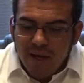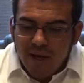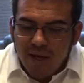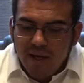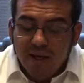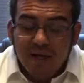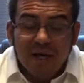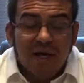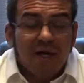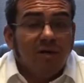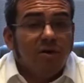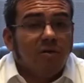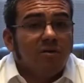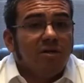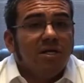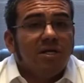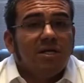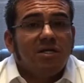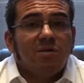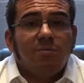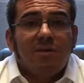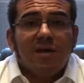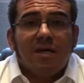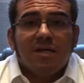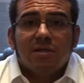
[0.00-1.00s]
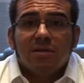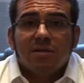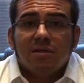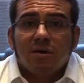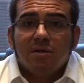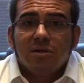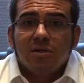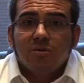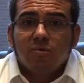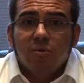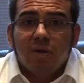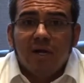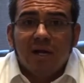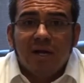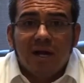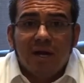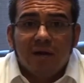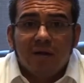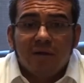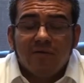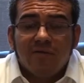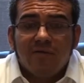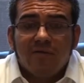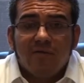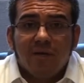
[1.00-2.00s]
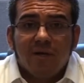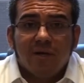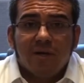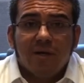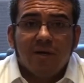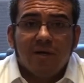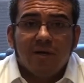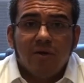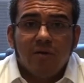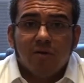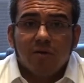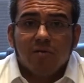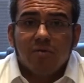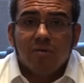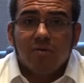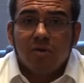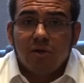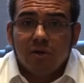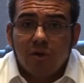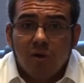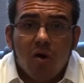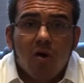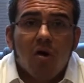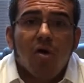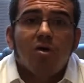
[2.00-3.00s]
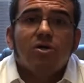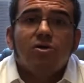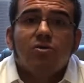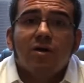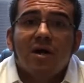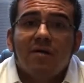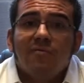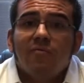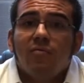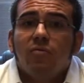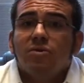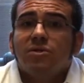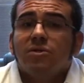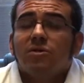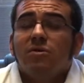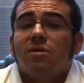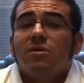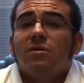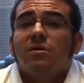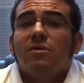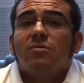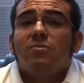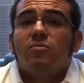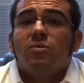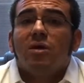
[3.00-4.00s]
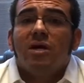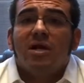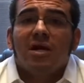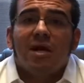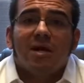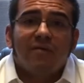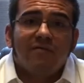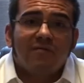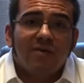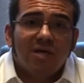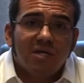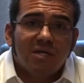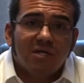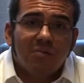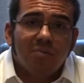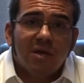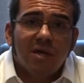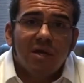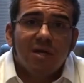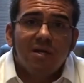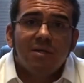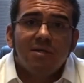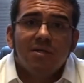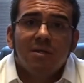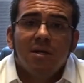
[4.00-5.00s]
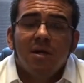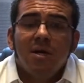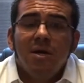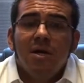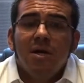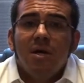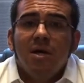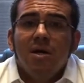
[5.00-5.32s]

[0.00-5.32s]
And again, your disk space starts running out of, your hard drive will start running out of disk space.